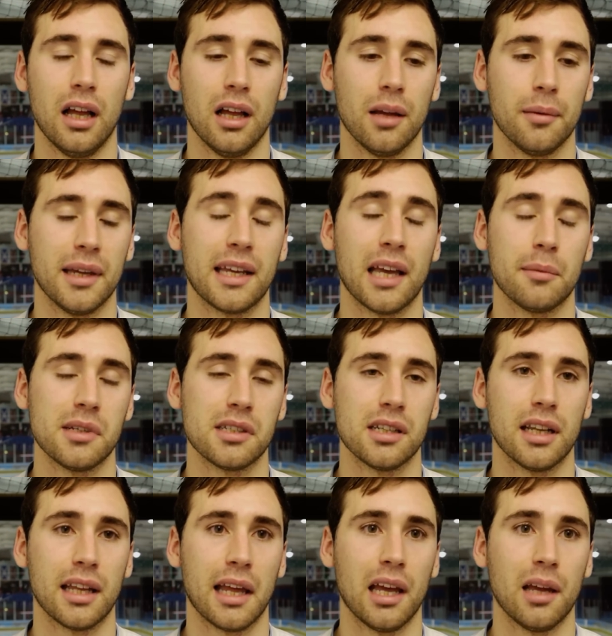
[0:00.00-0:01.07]
He kept us
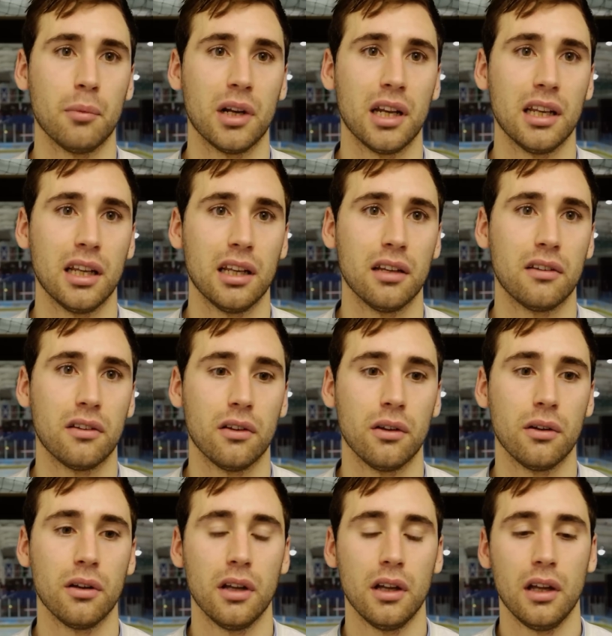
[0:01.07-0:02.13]
in the game when he needed
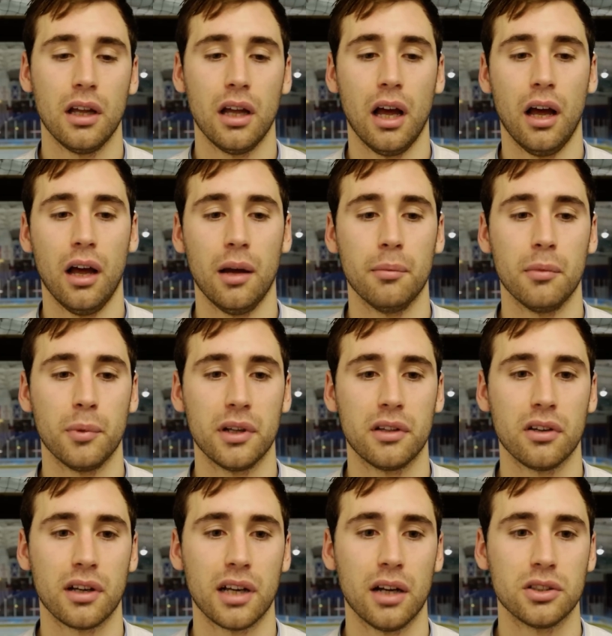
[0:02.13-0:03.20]
to. We
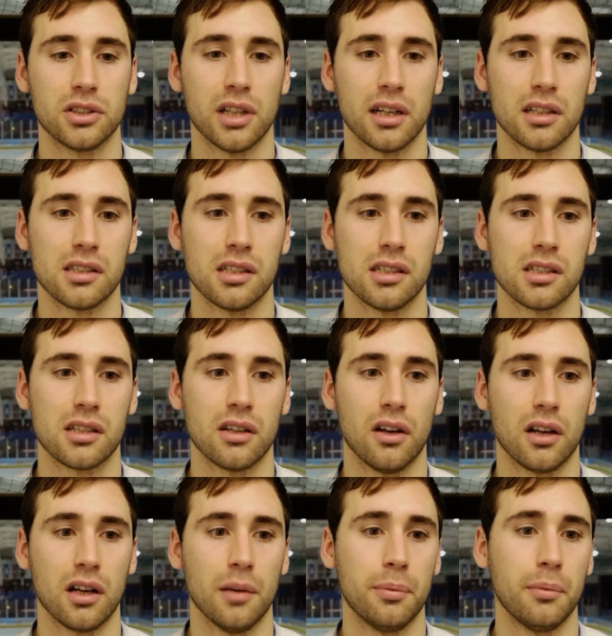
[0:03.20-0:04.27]
took our chances,
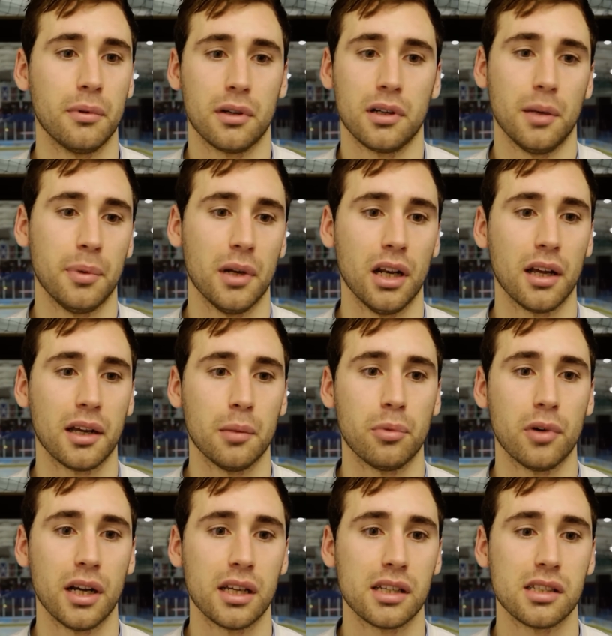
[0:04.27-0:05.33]
got a couple of lucky
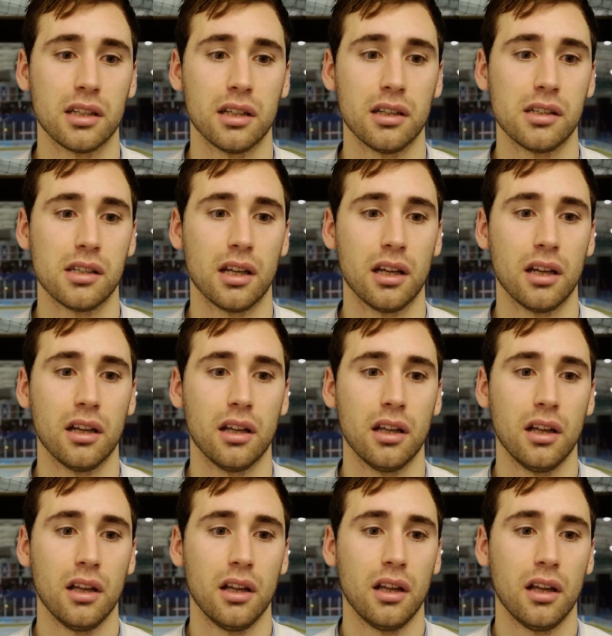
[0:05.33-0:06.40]
breaks, and
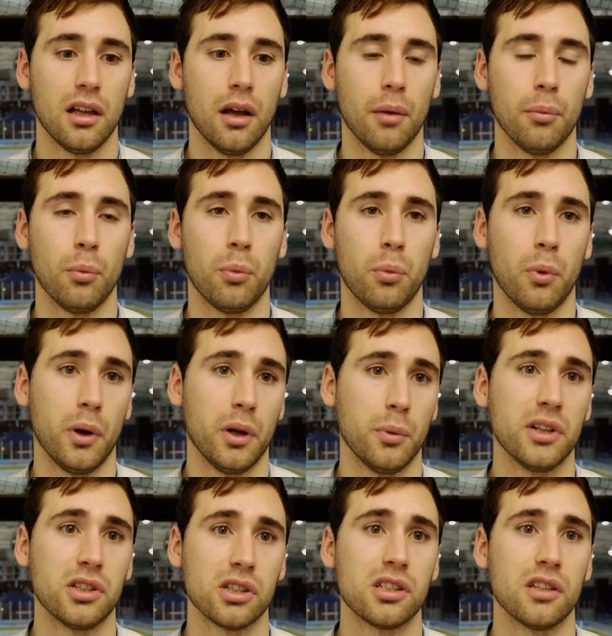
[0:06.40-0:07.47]

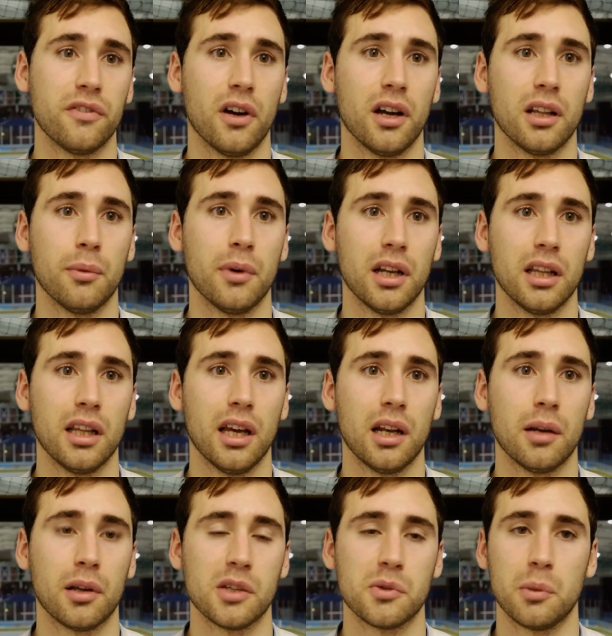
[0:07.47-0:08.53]
we justified the win in the
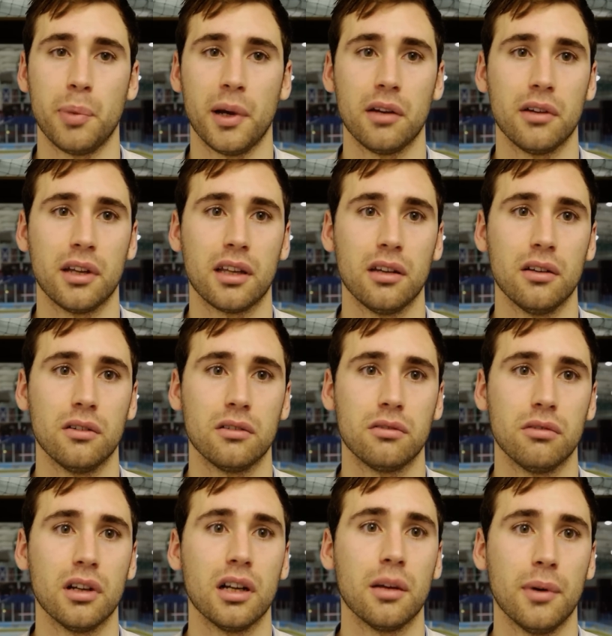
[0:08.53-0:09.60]
end because we penalty killed
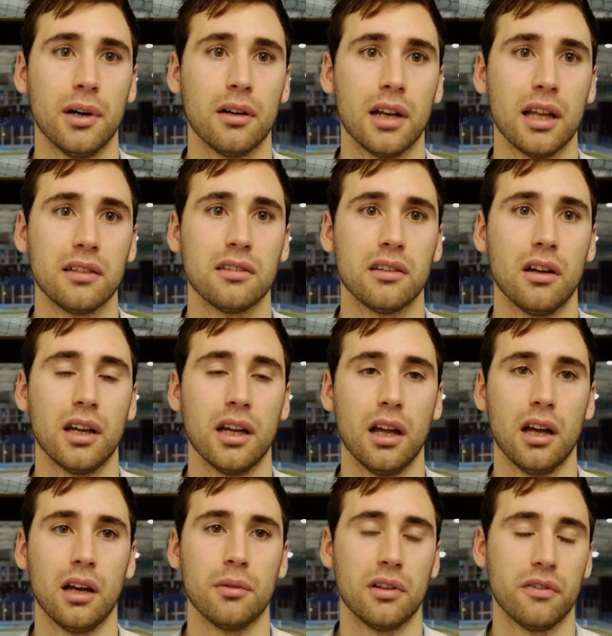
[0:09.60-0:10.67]
really well last
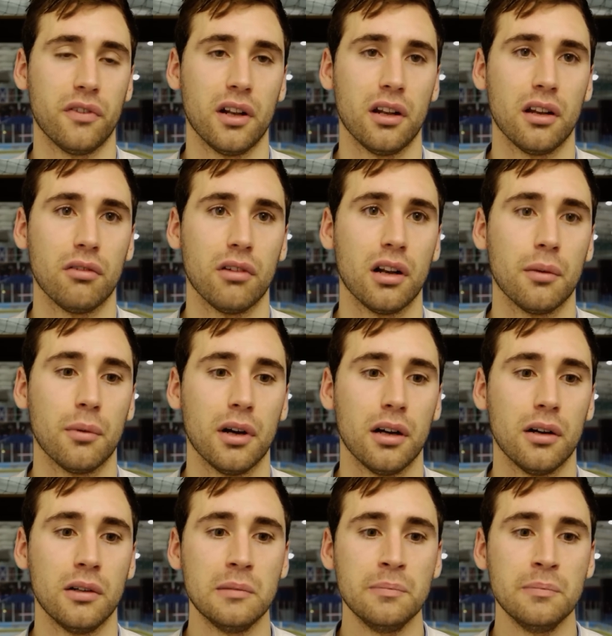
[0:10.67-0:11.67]
night, defended really well,